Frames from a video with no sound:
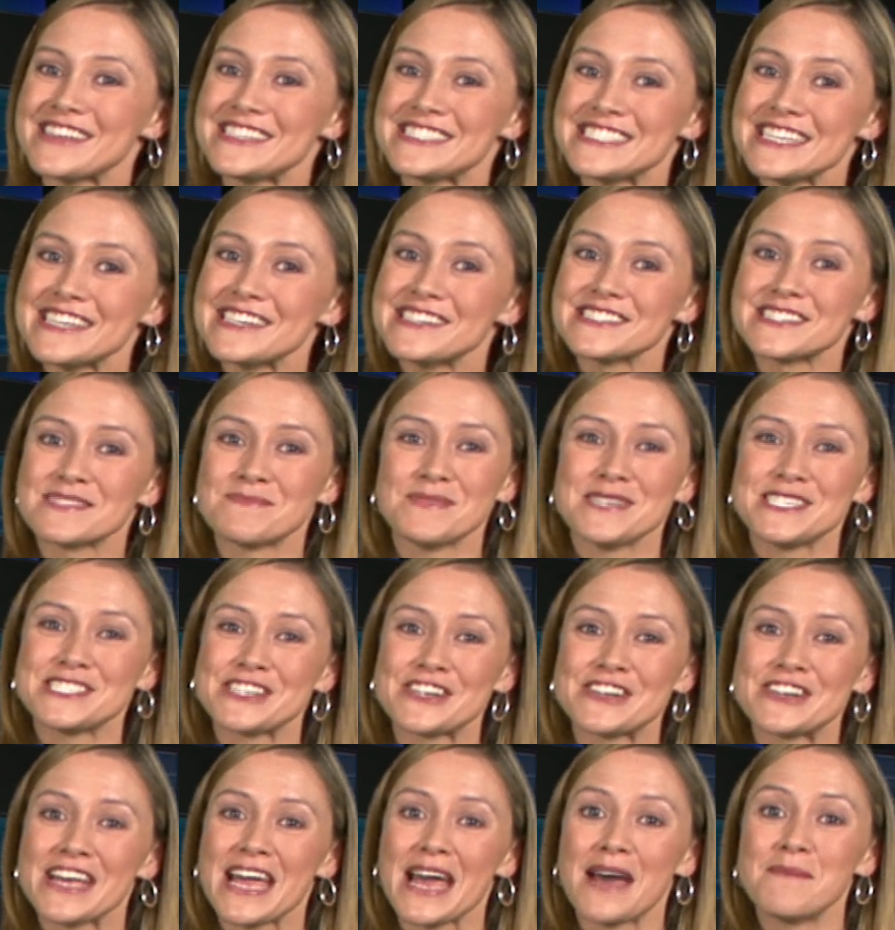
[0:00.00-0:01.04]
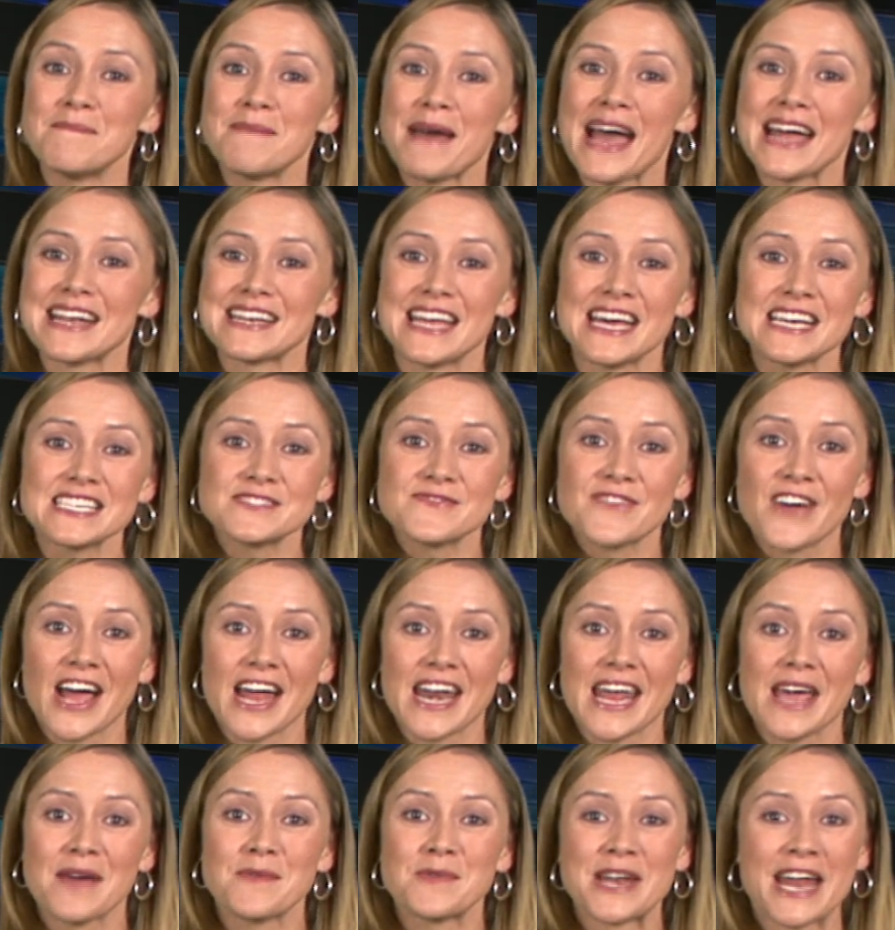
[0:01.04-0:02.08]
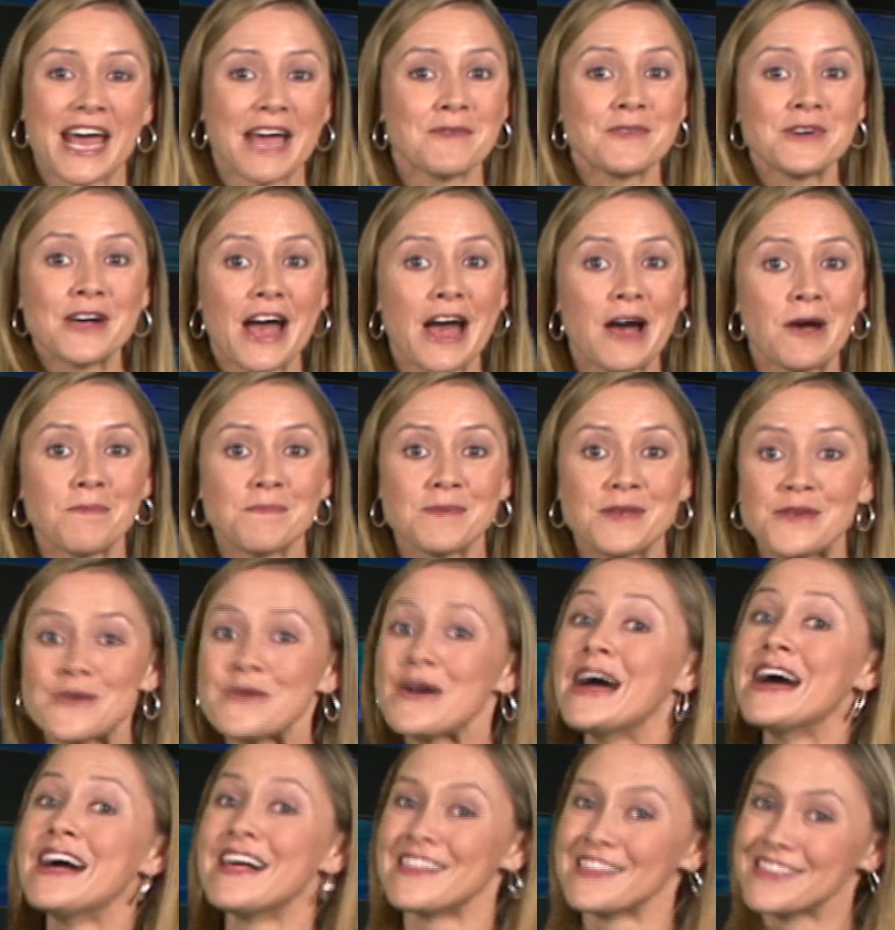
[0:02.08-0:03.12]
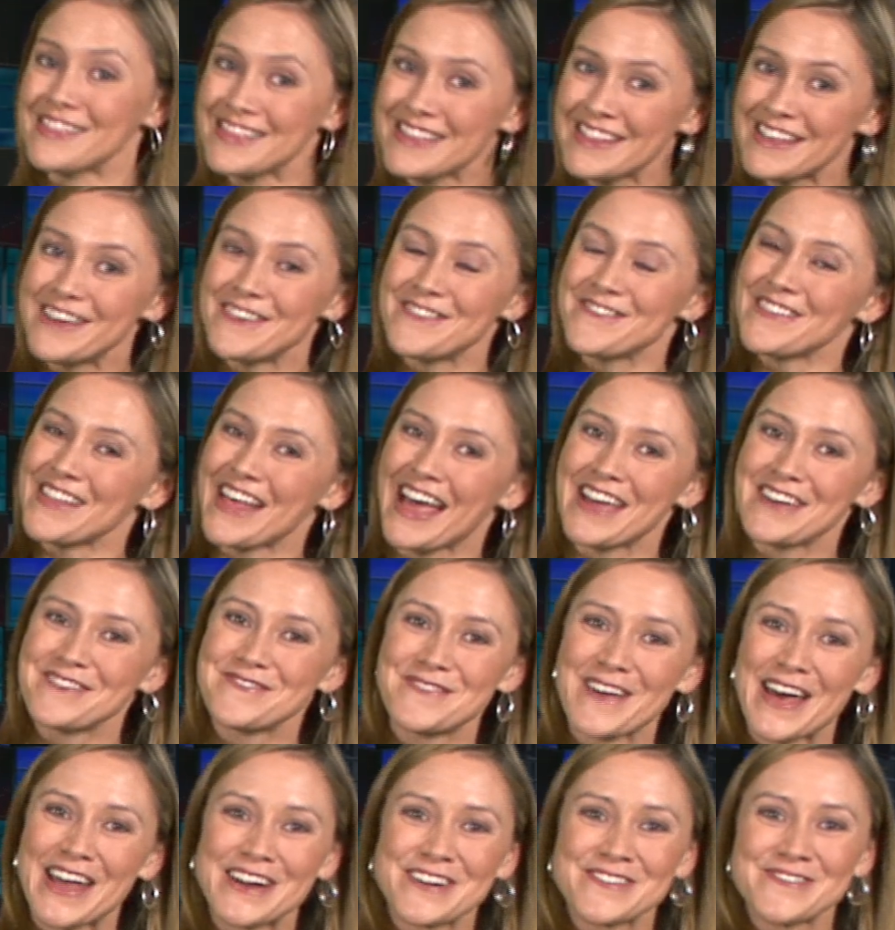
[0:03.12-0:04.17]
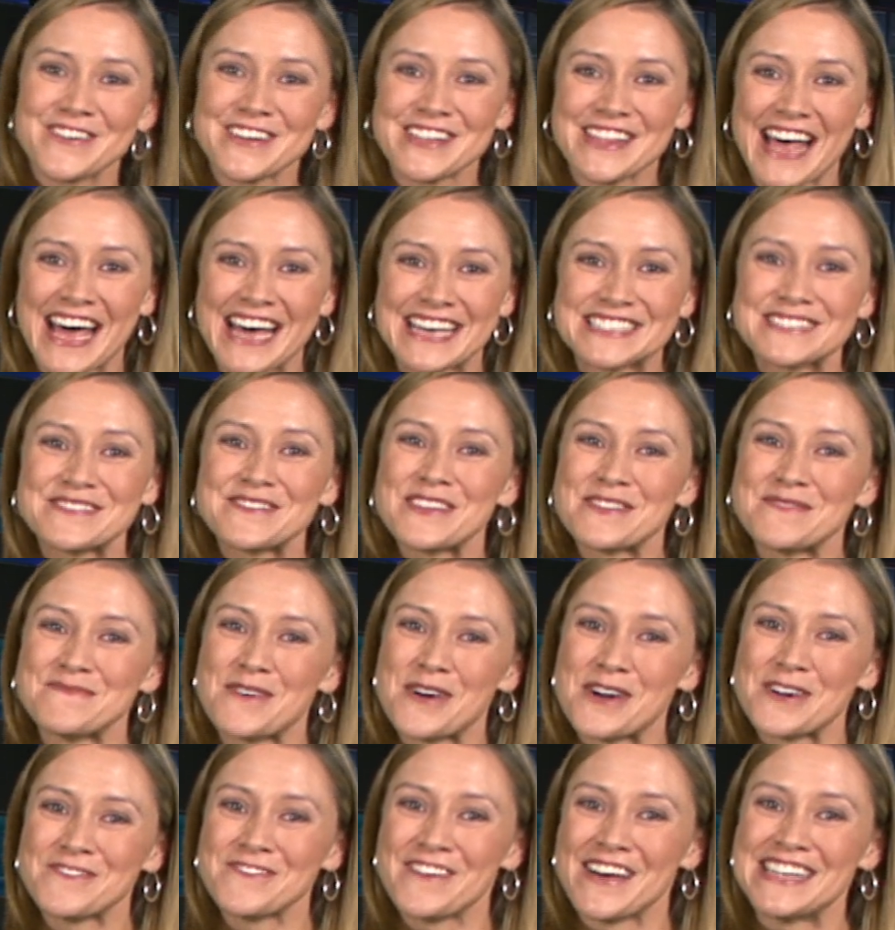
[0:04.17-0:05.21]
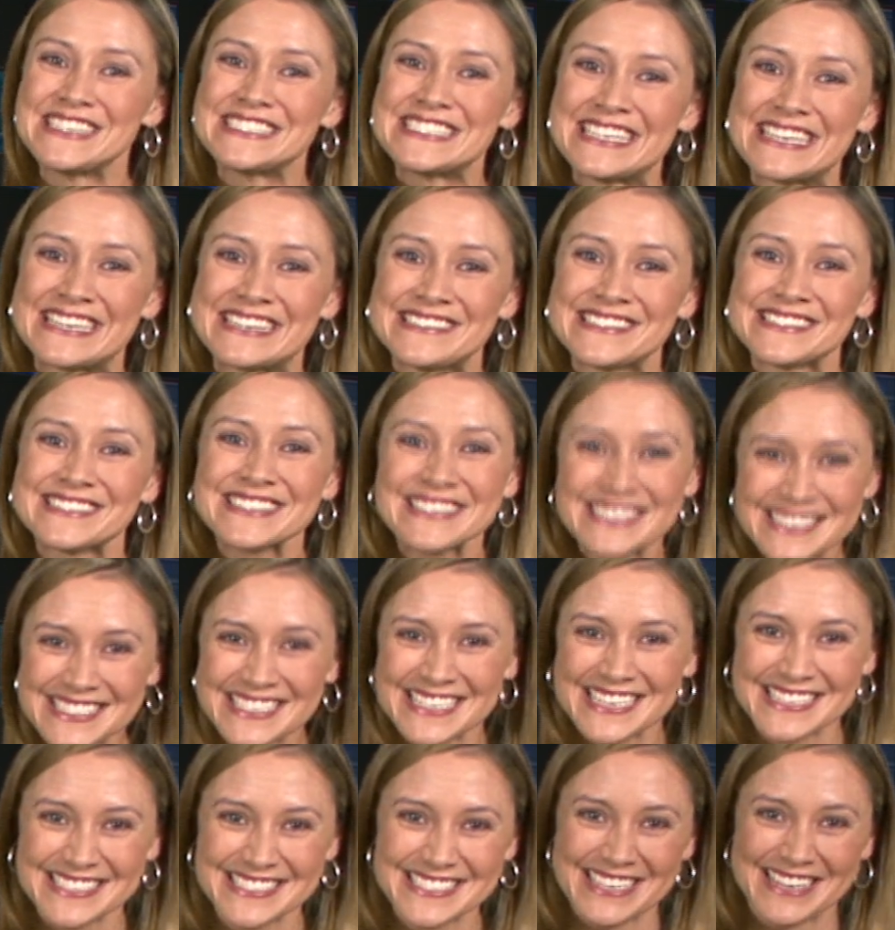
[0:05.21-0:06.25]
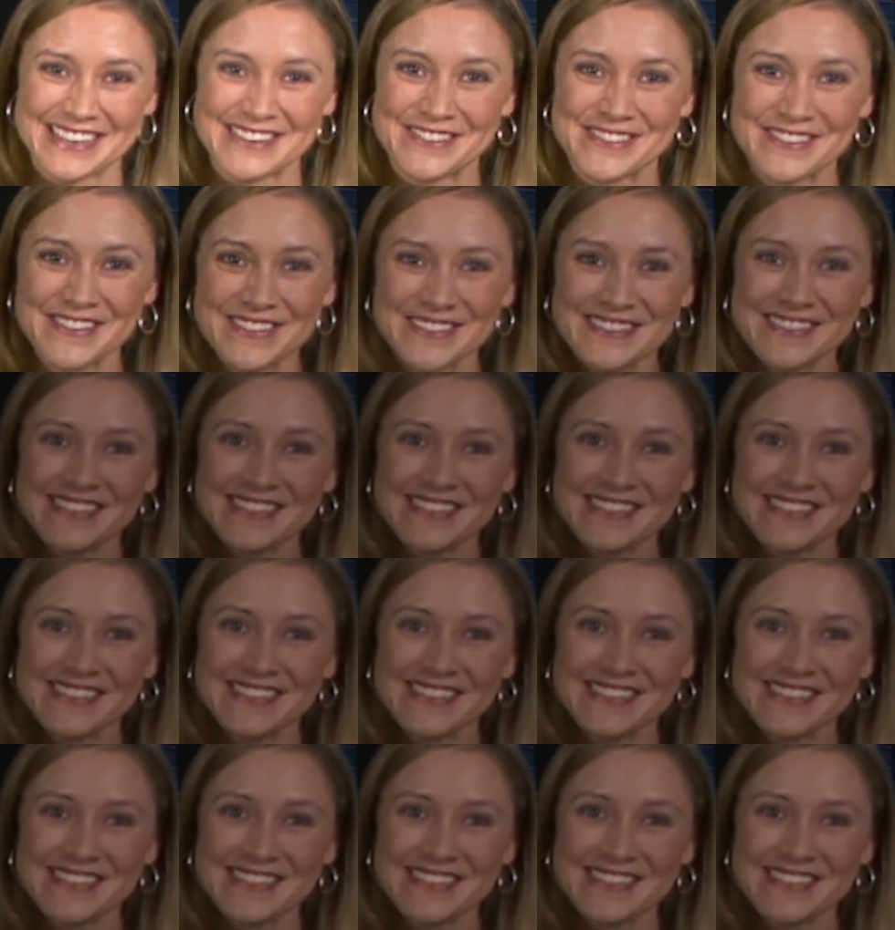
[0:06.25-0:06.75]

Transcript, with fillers: the deals and be sure to come back next Friday when I will help you live life better for less with more fun deals. See you soon.